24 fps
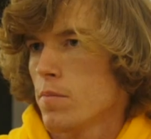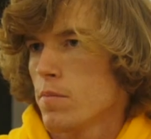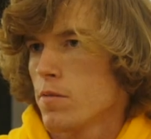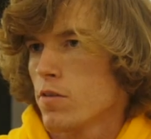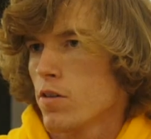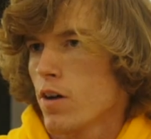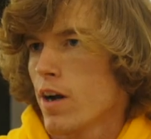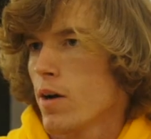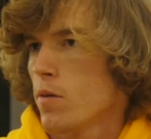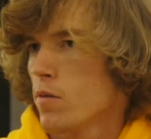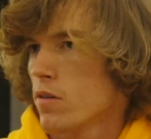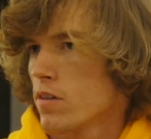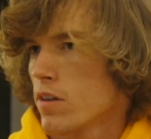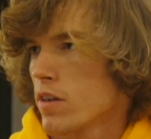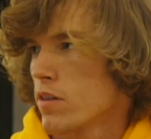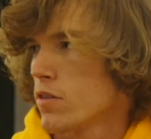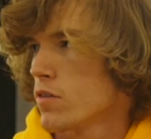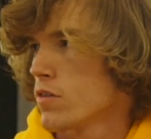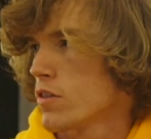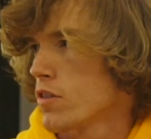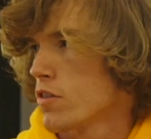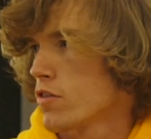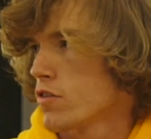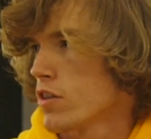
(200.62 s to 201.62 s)
So I was like
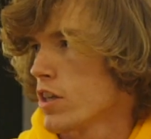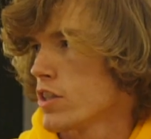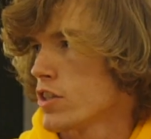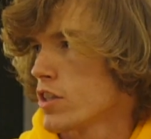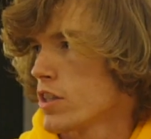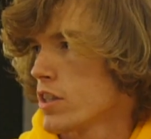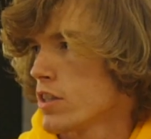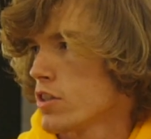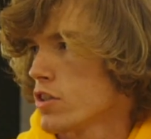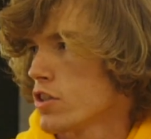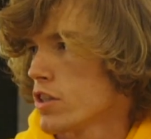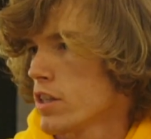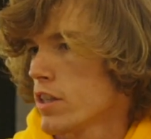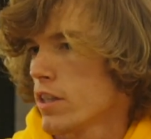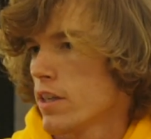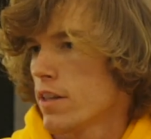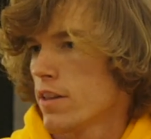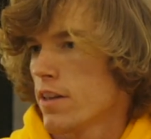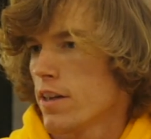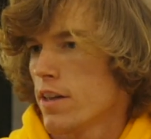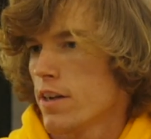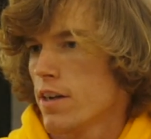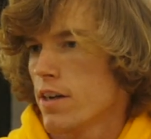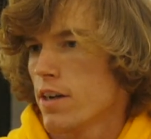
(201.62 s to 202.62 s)
doing the stretching and shit,
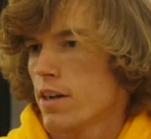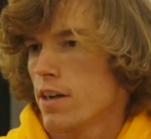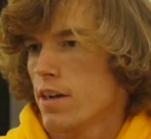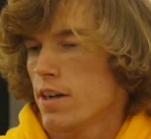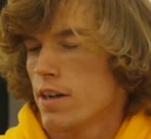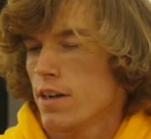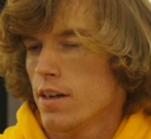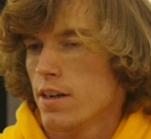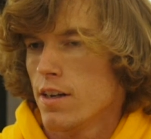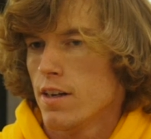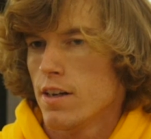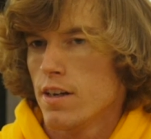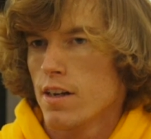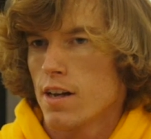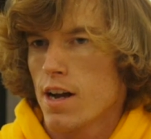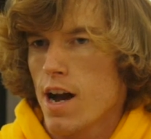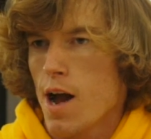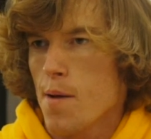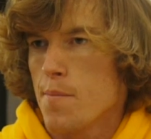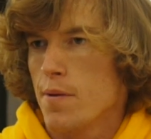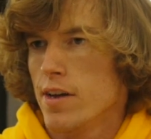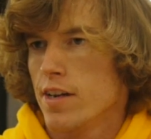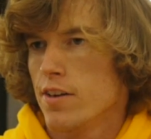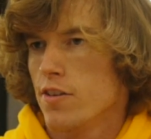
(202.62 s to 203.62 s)
and then
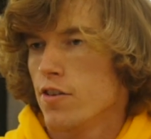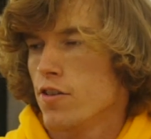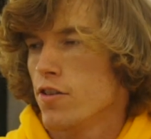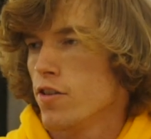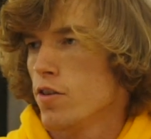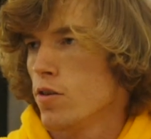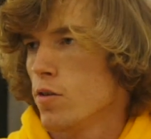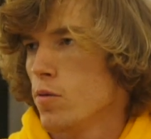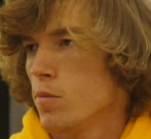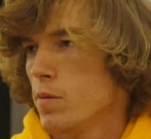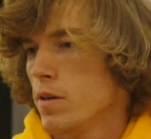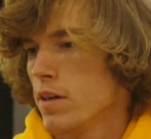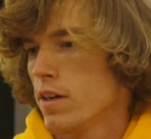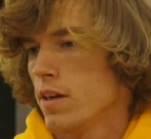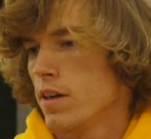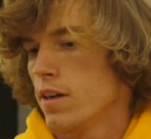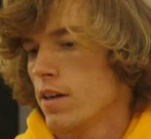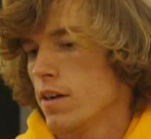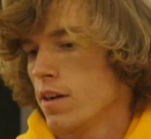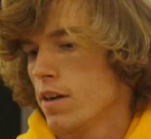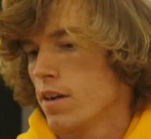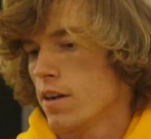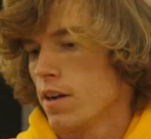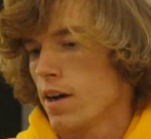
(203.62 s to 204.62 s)
I made YouTube,
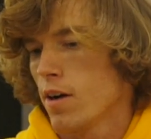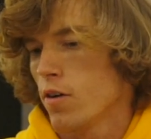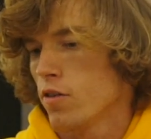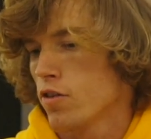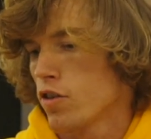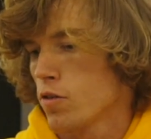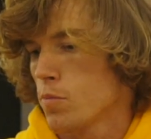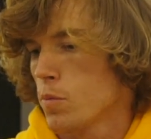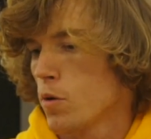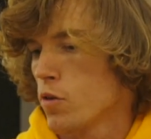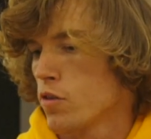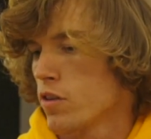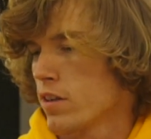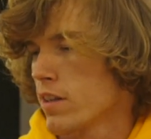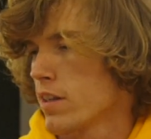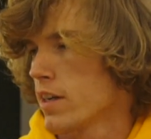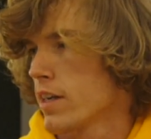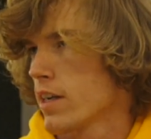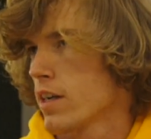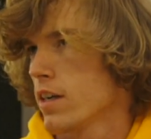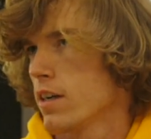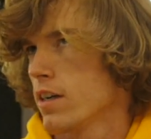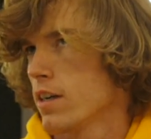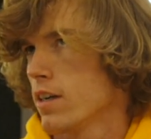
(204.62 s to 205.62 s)
and I was just posting
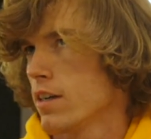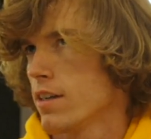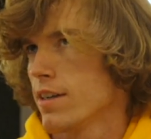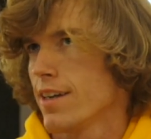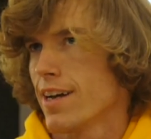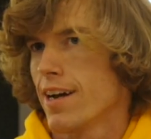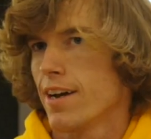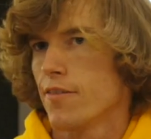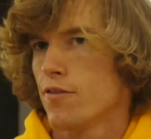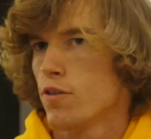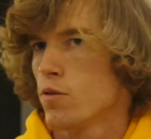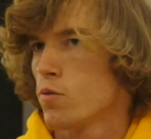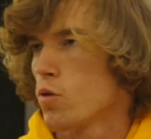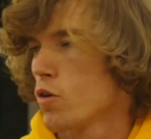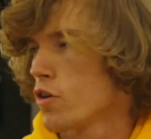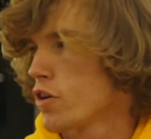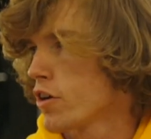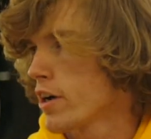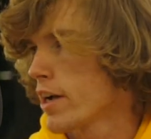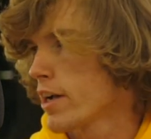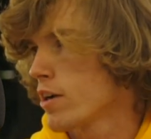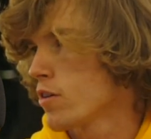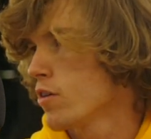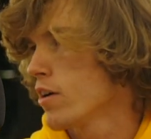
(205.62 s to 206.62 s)
like, if you roll
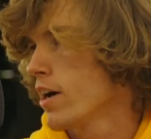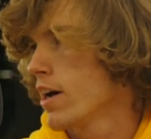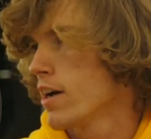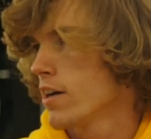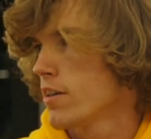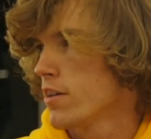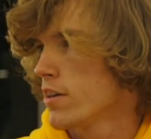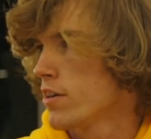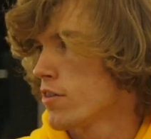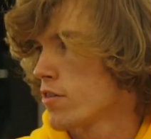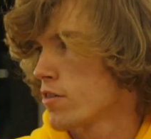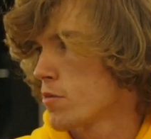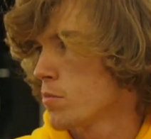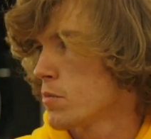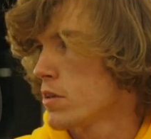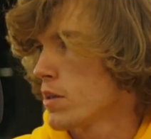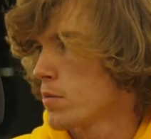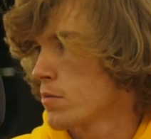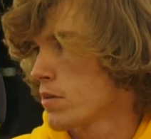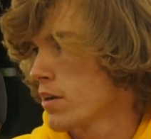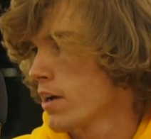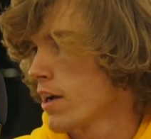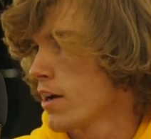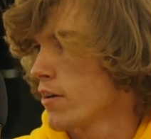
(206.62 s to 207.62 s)
your ankle, here's some
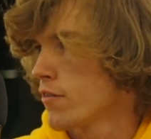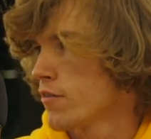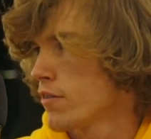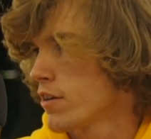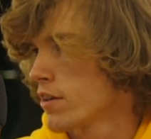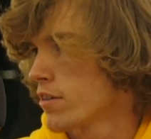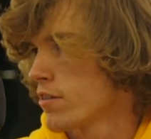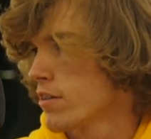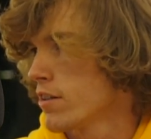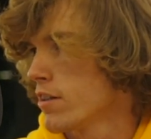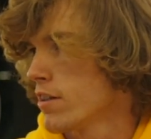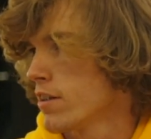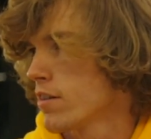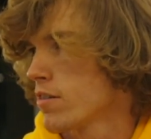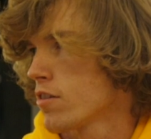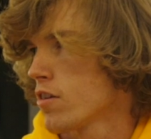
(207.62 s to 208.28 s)
tips on how to fix it. Okay.